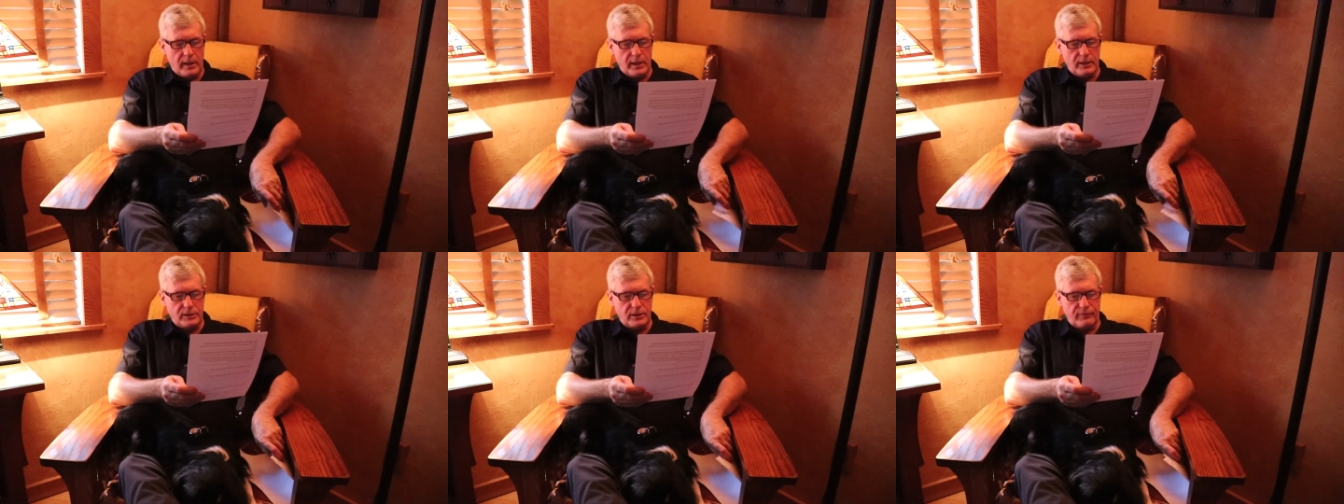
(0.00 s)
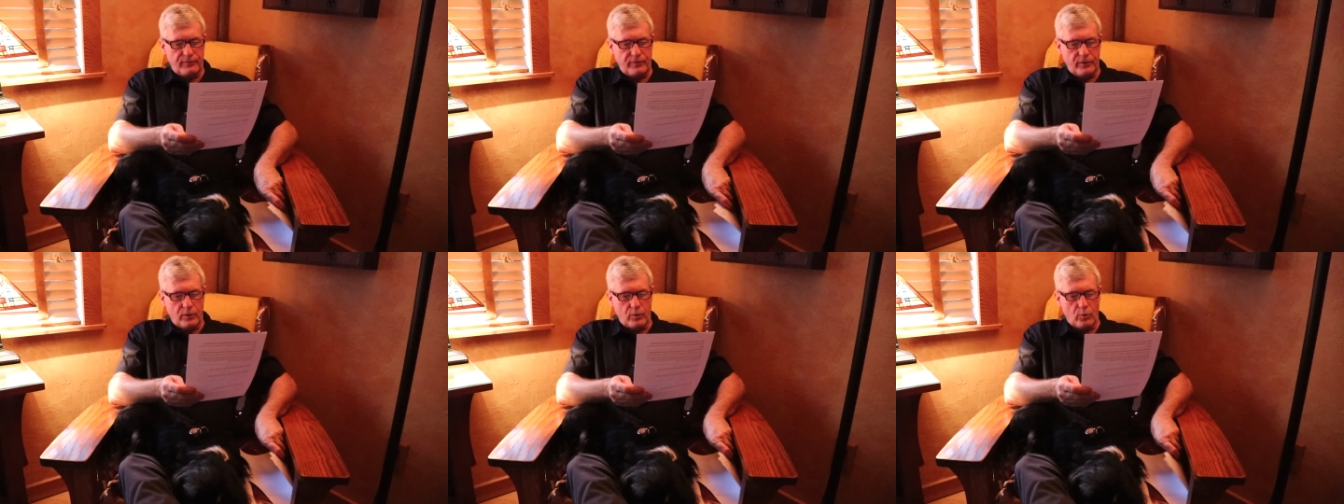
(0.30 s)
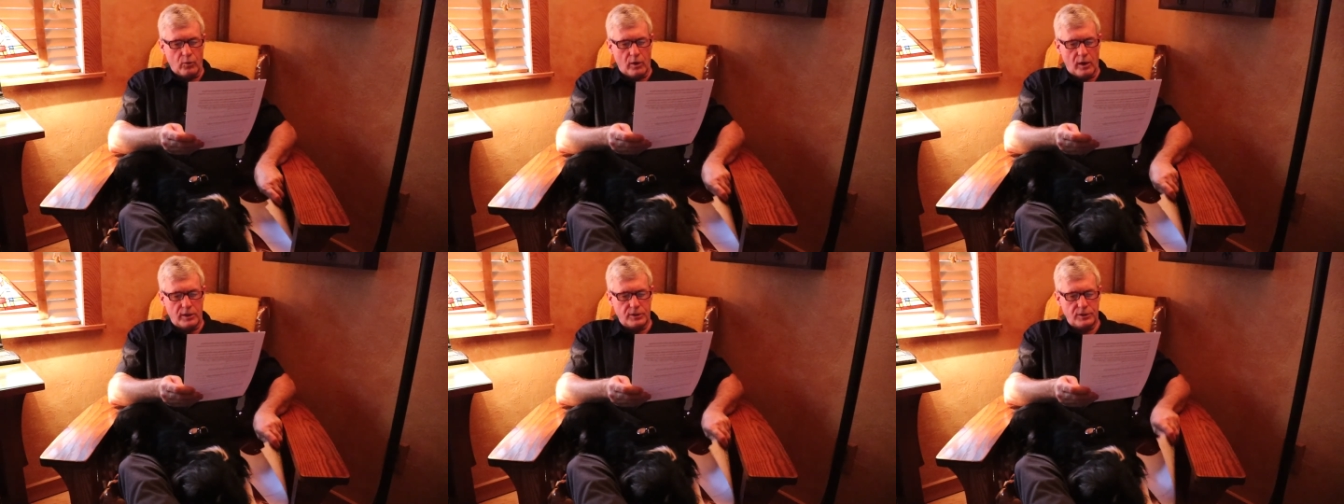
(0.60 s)
as if in
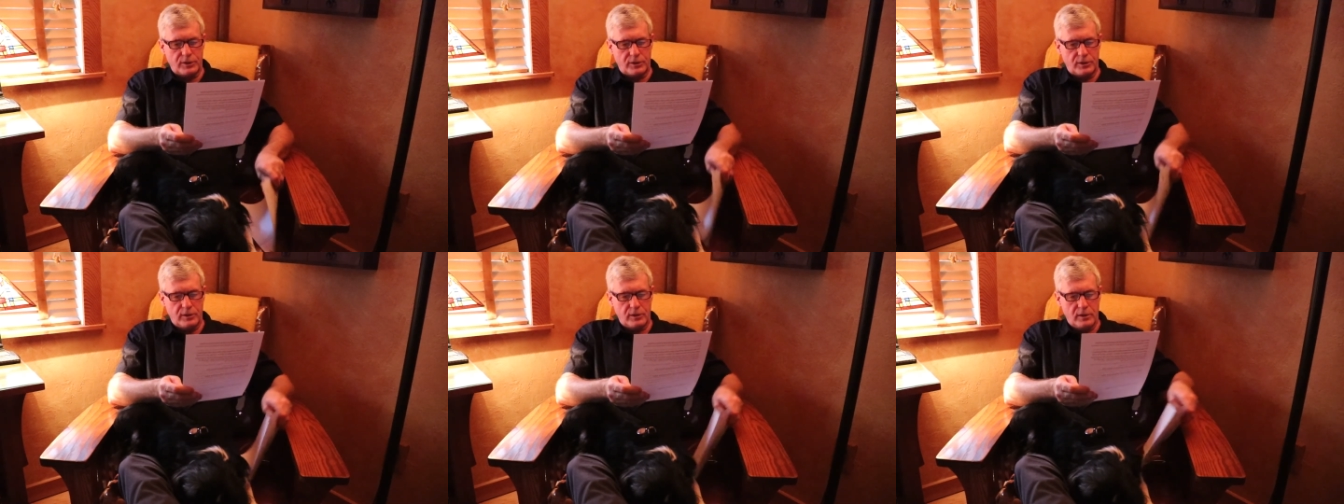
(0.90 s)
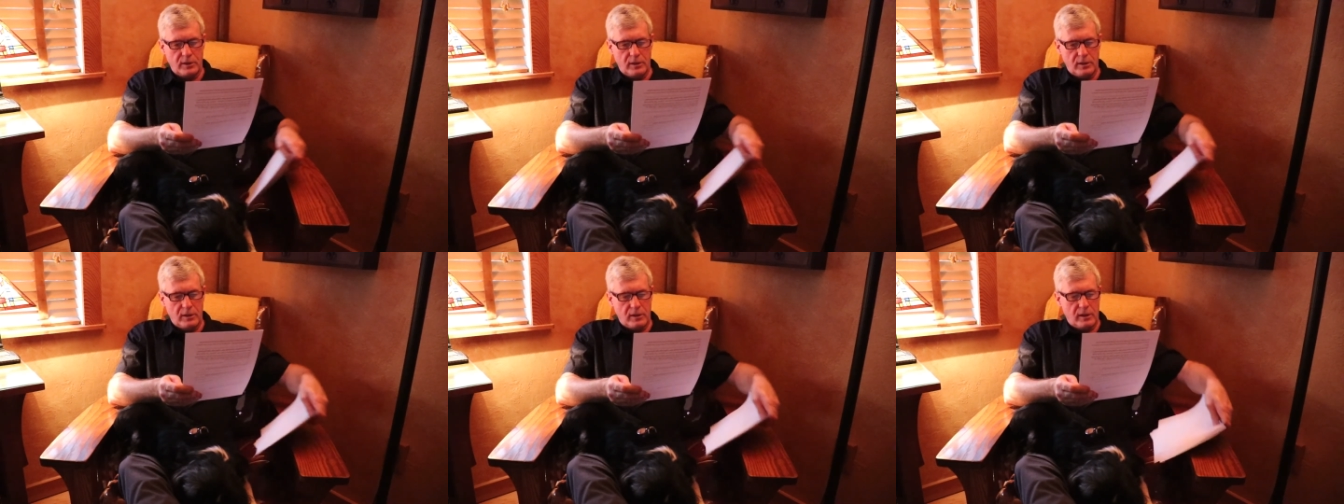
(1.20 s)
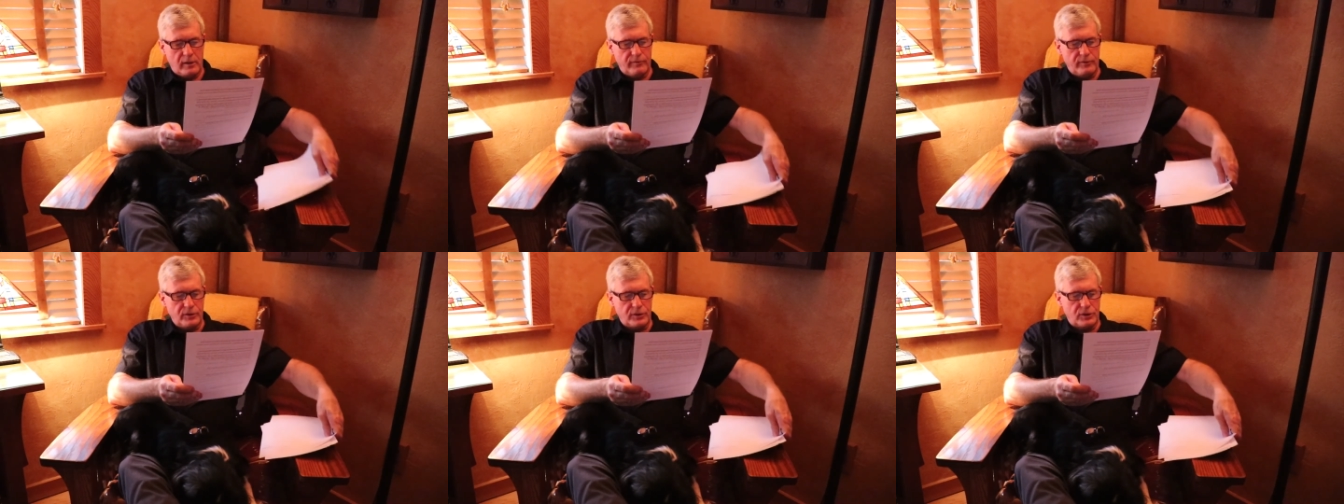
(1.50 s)
a rush
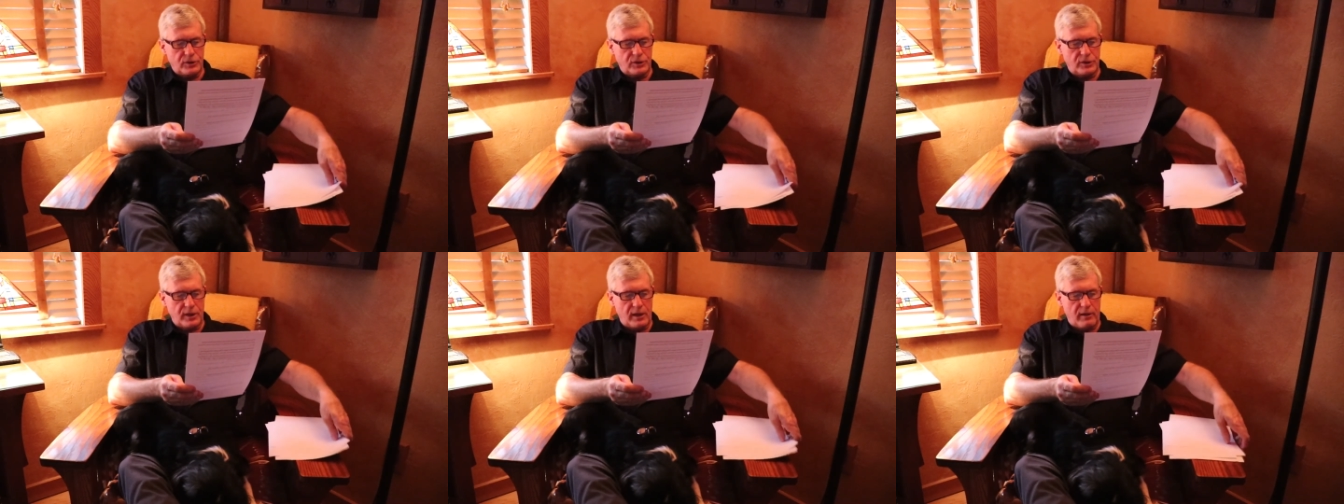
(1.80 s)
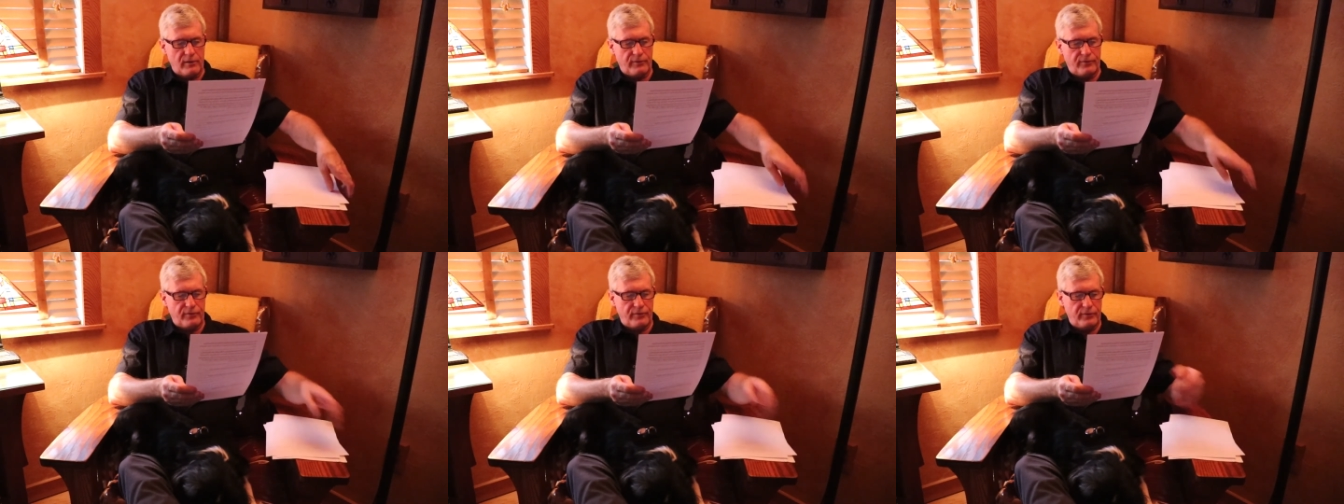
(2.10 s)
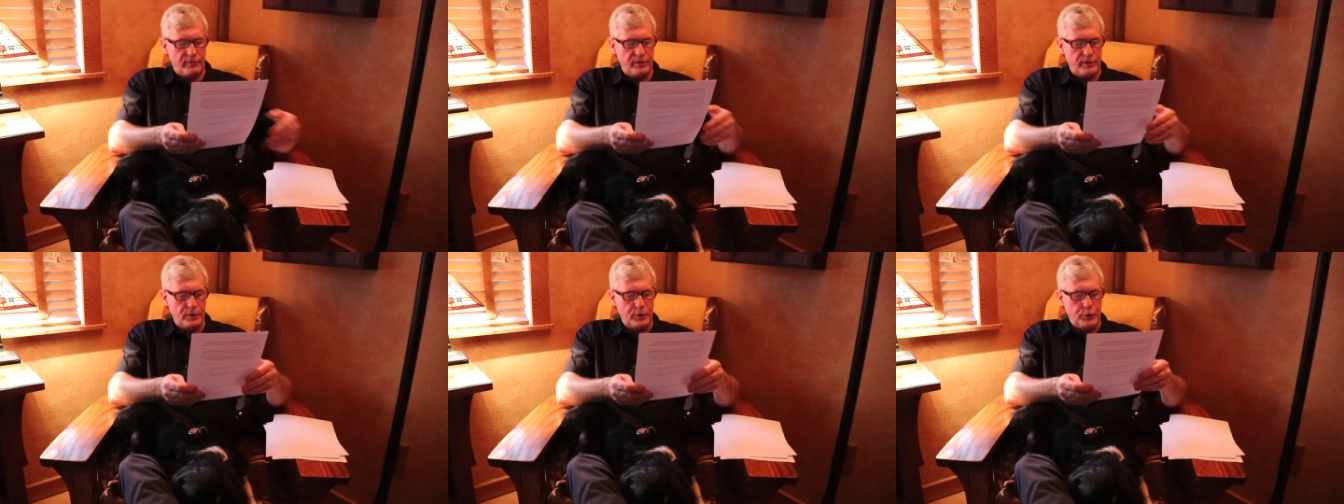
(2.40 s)
of the
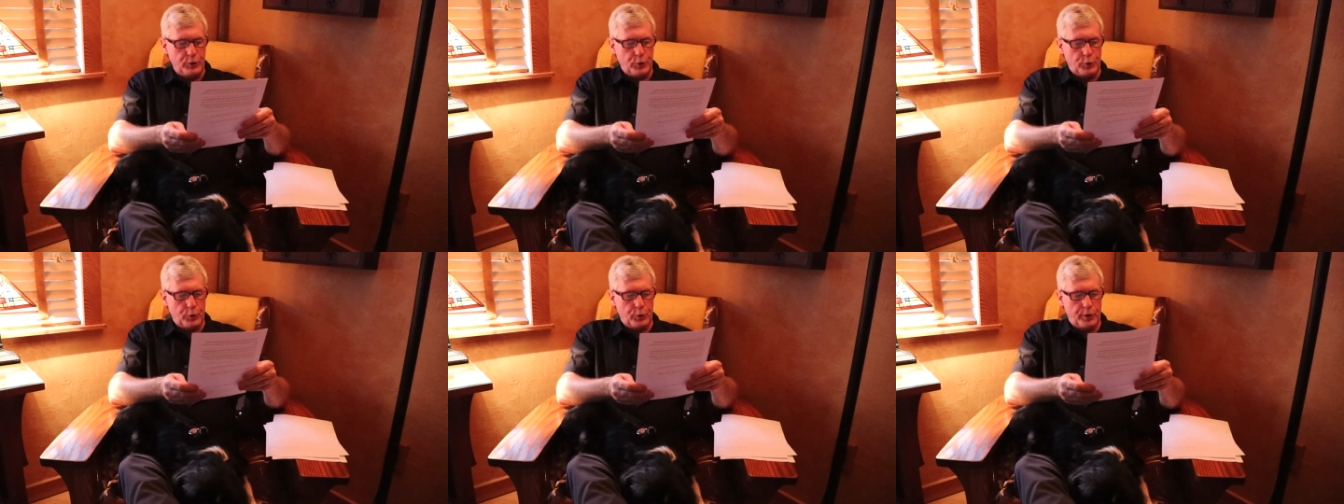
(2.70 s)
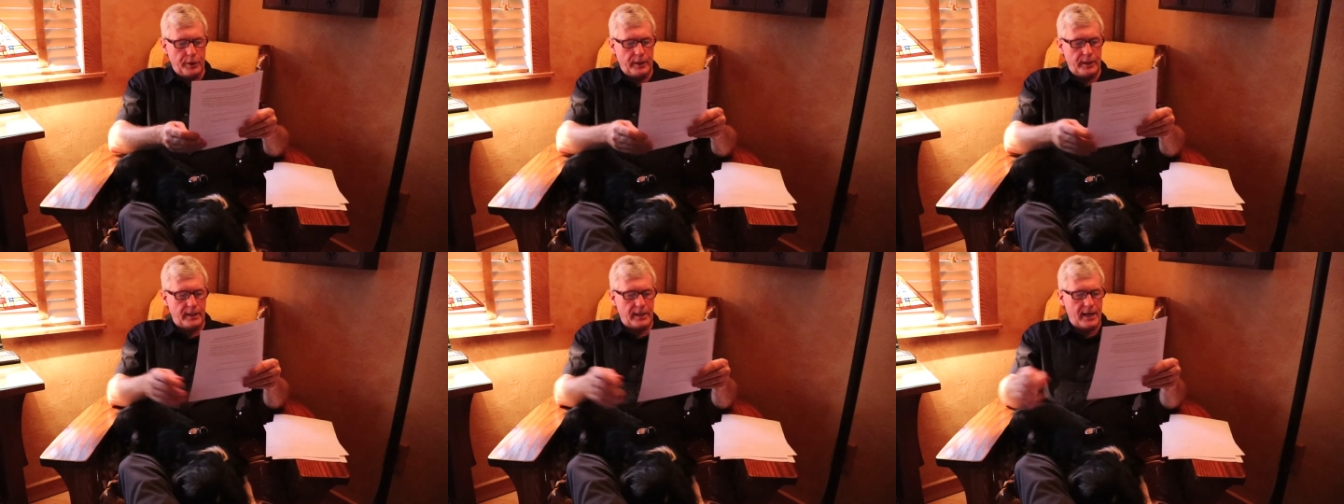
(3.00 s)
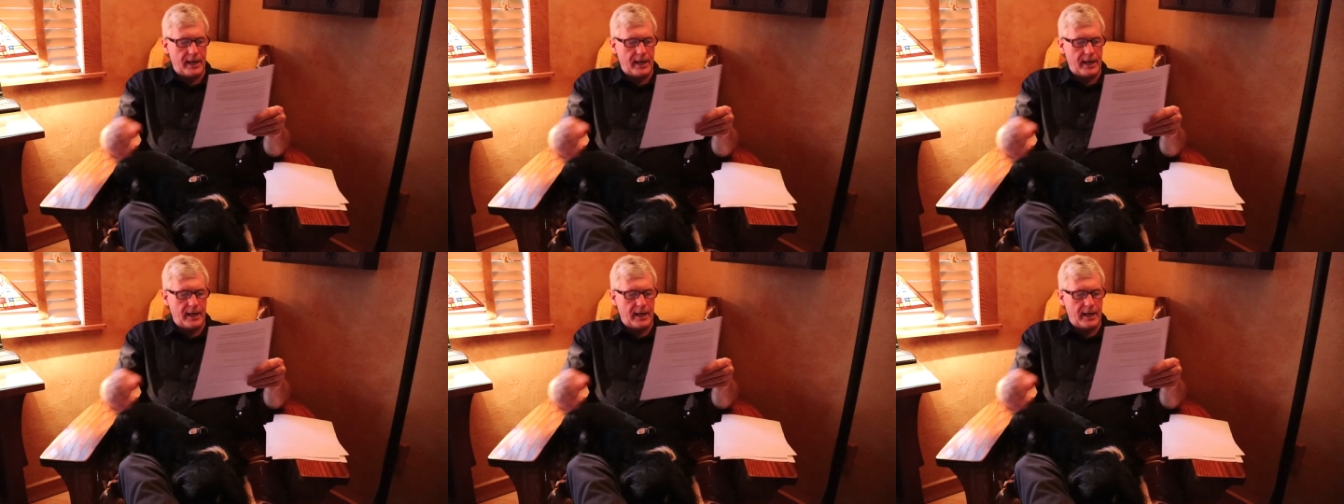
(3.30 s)
self-enduring